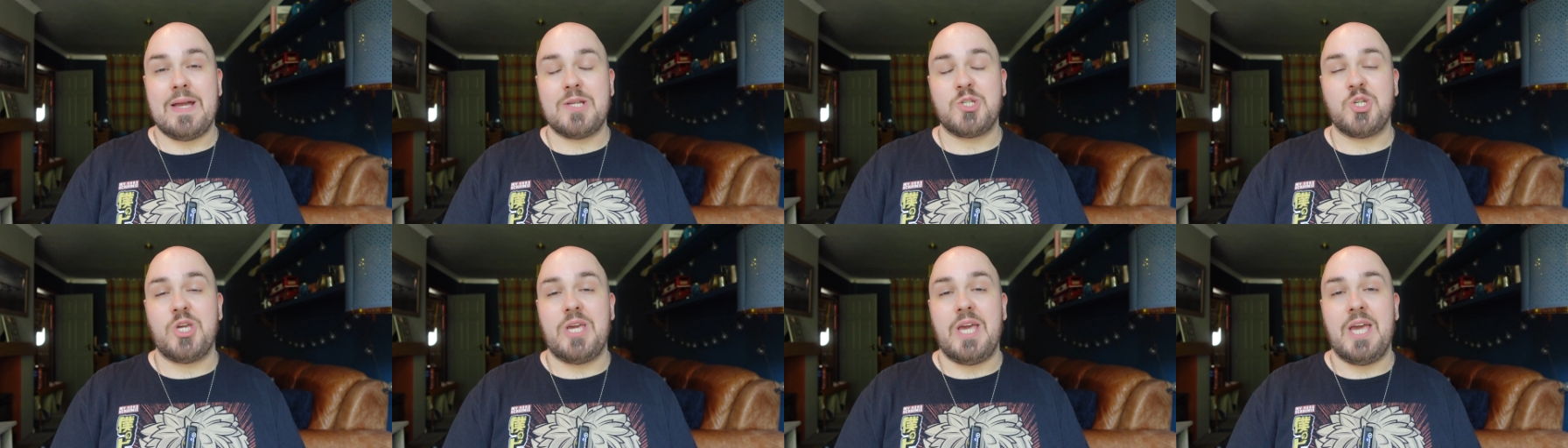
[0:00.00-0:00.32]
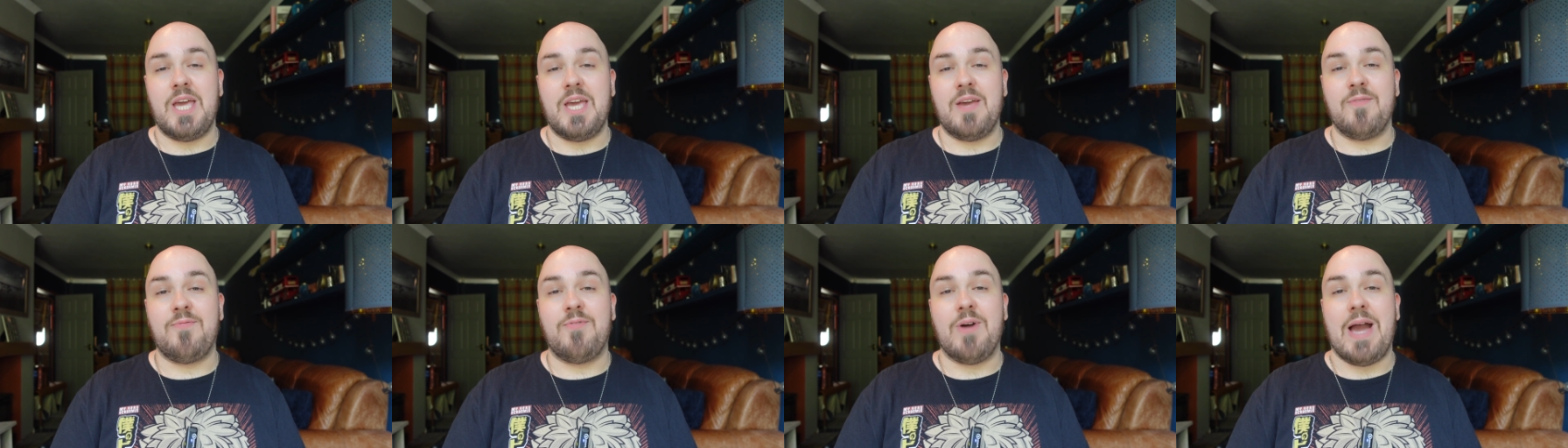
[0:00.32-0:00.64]
I'm actually
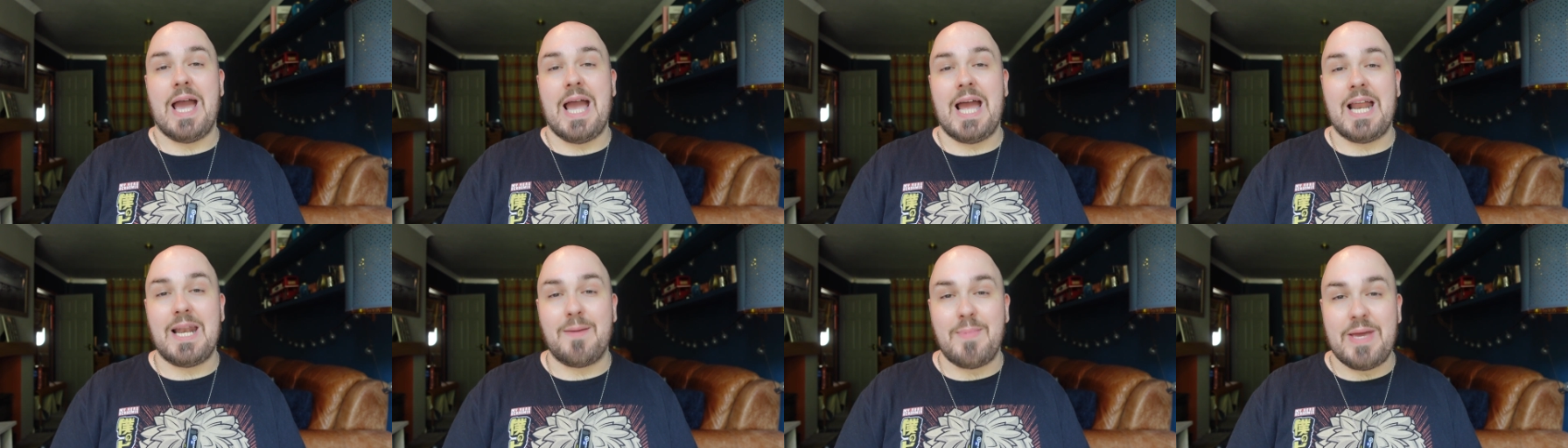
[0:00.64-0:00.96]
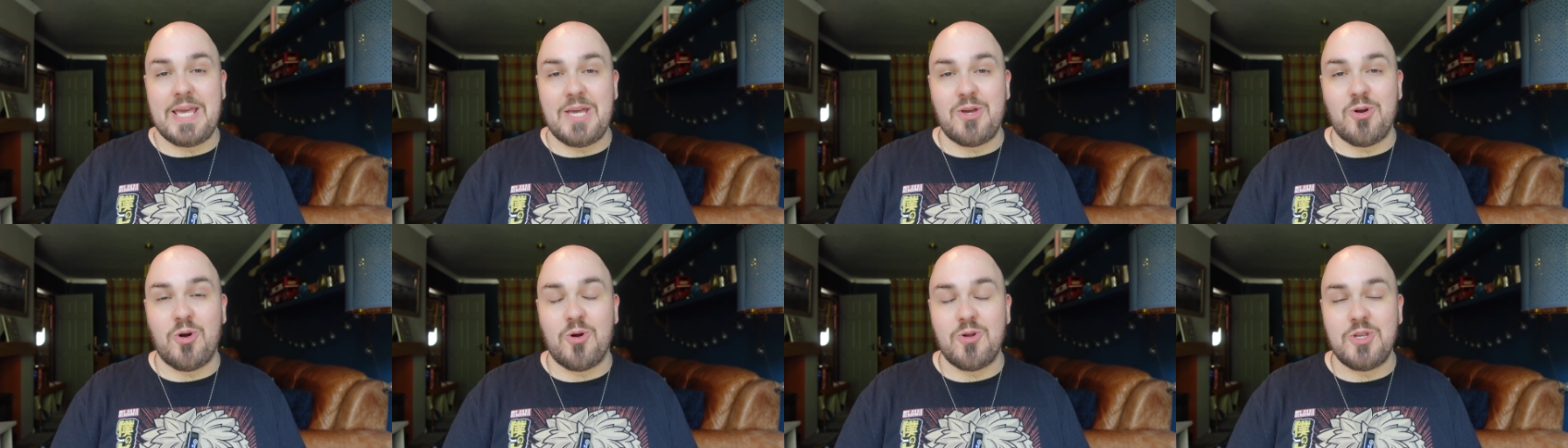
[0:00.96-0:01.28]
here for
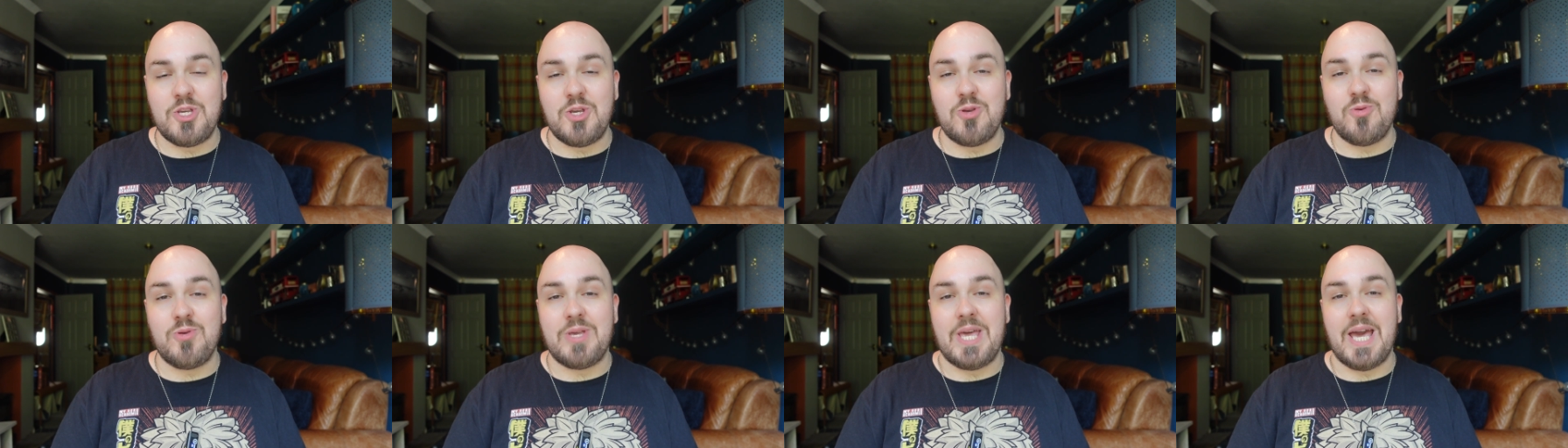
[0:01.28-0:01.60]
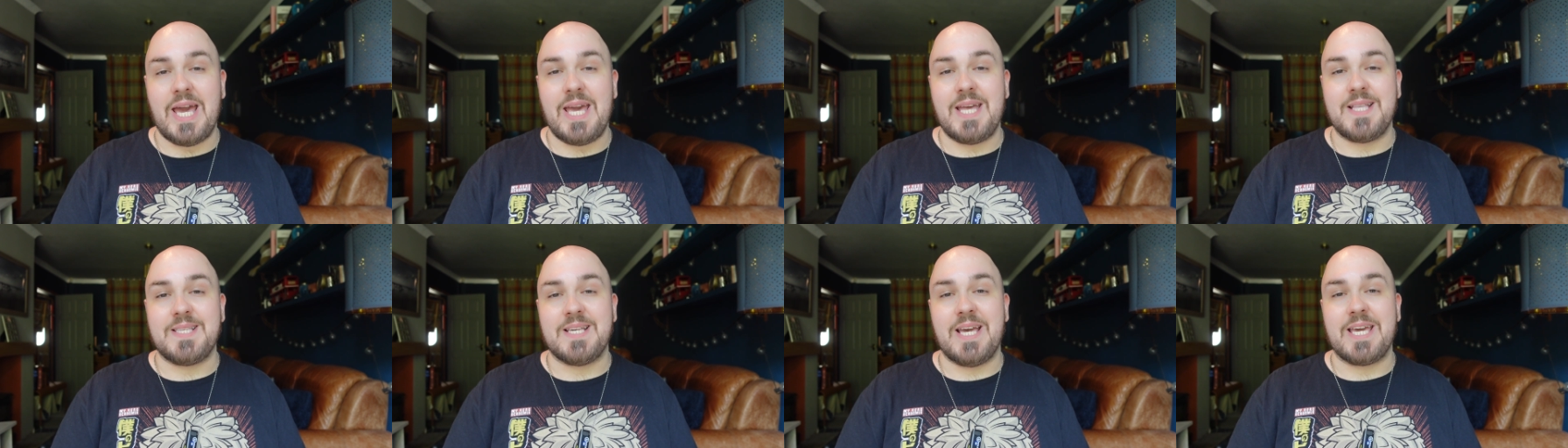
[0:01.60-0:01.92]
Anime Con
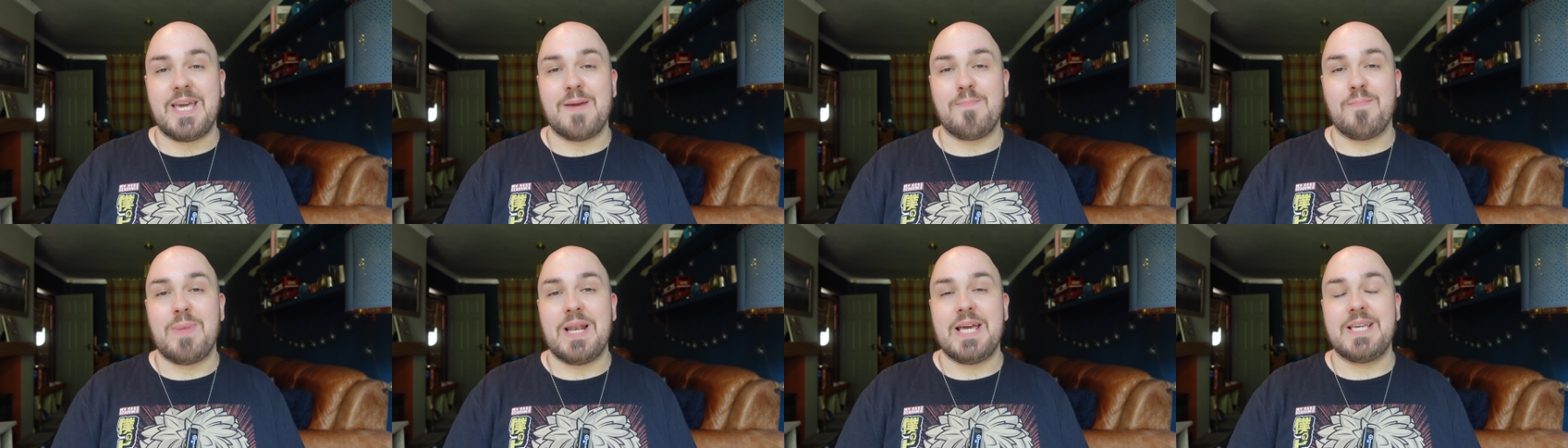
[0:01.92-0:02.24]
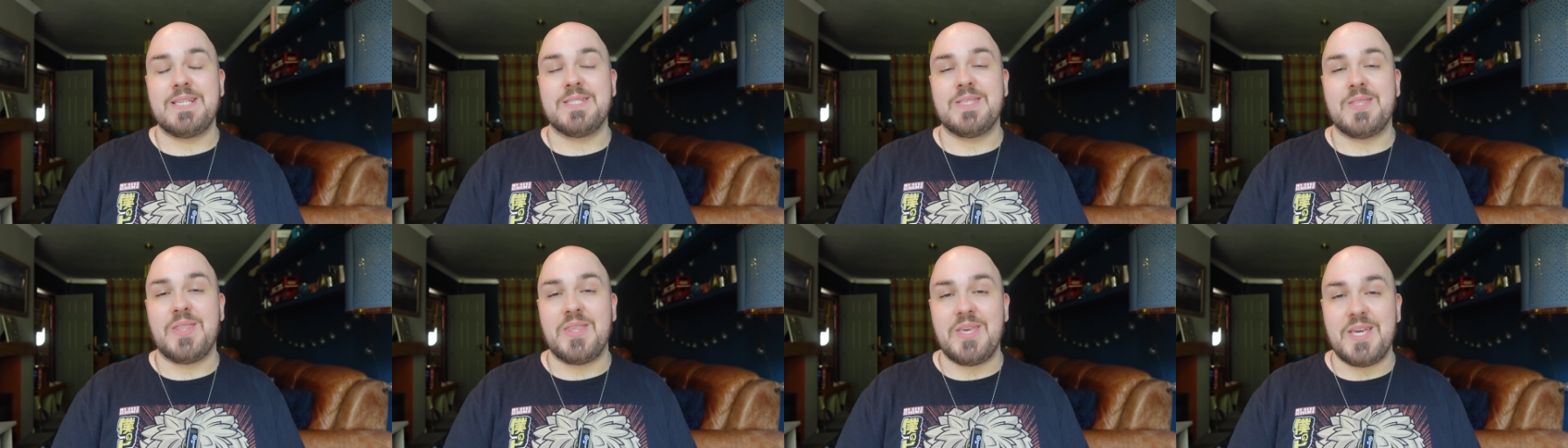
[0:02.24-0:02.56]
UK taking
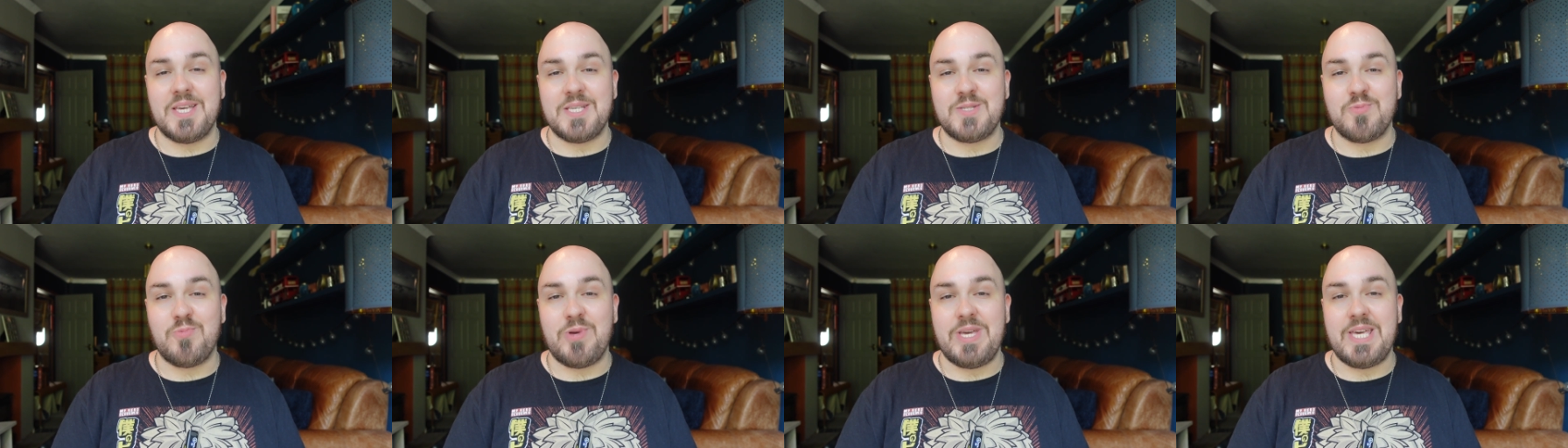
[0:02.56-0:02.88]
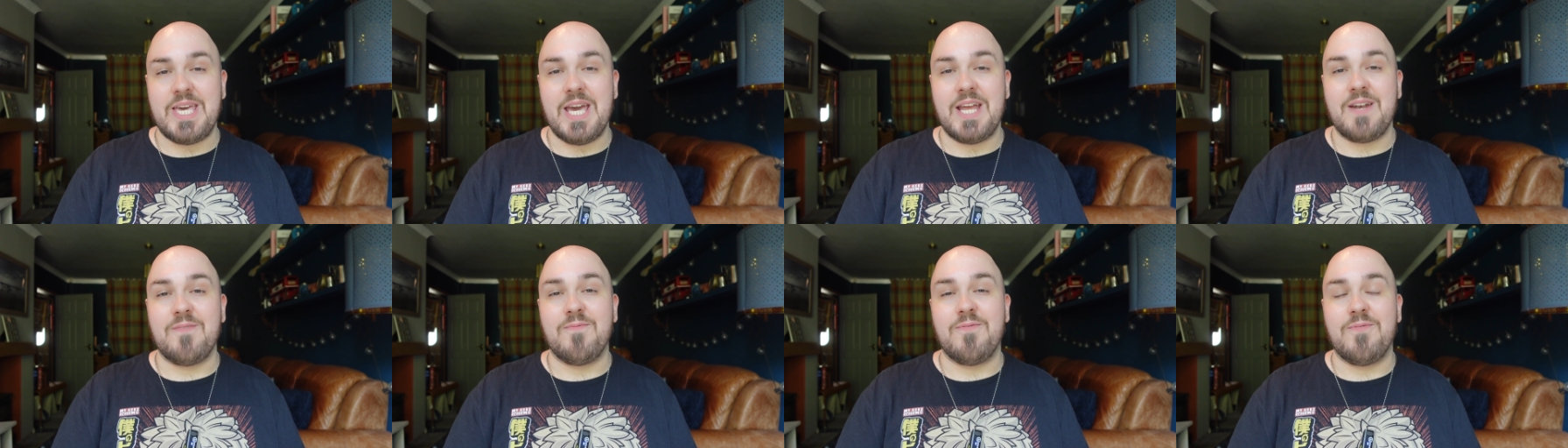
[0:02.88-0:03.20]
place this
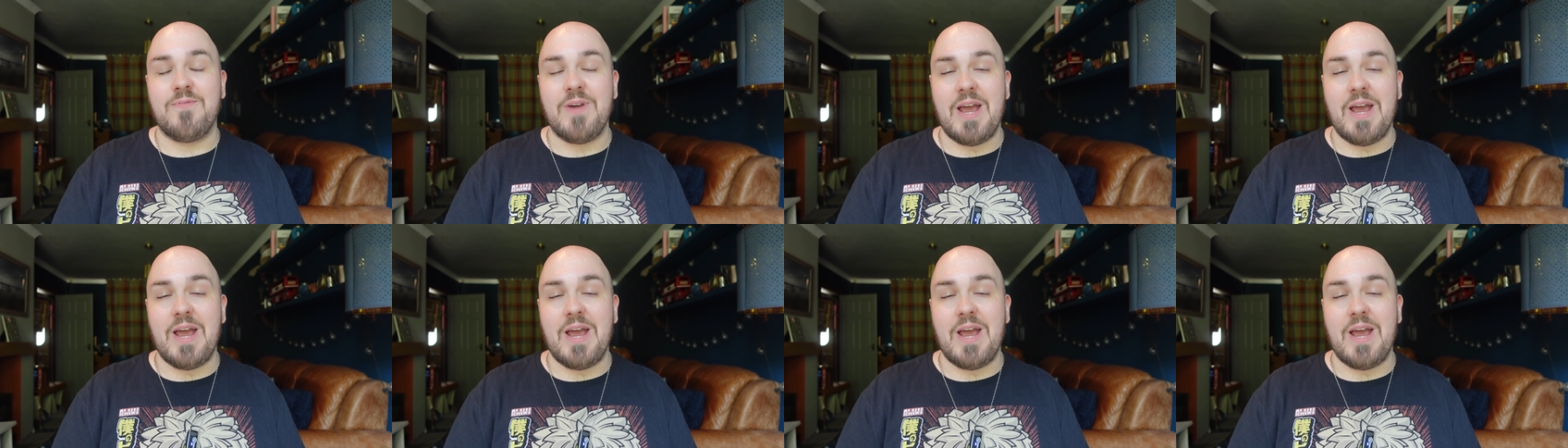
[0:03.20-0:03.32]
weekend.